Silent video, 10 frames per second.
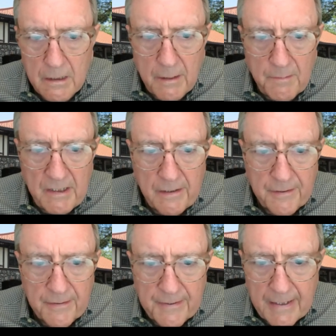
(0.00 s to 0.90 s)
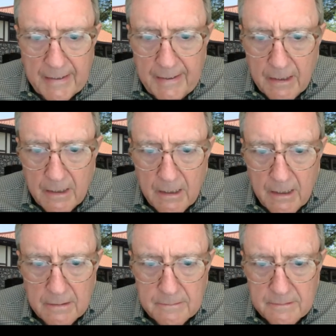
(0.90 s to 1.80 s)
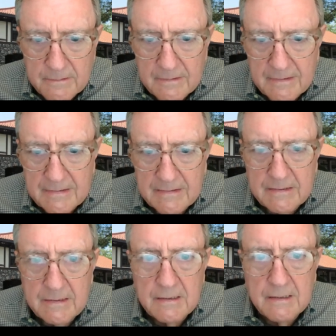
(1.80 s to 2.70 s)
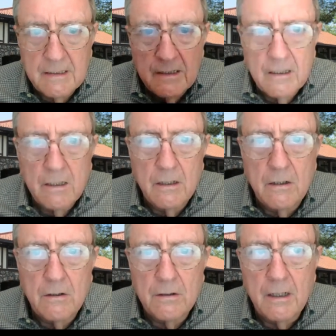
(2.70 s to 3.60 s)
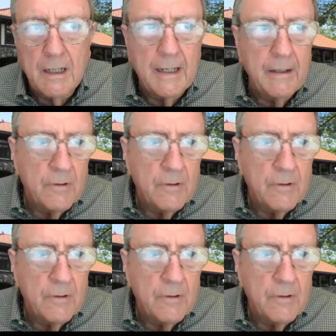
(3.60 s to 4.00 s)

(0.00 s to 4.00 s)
Give me just a sec here. Okay,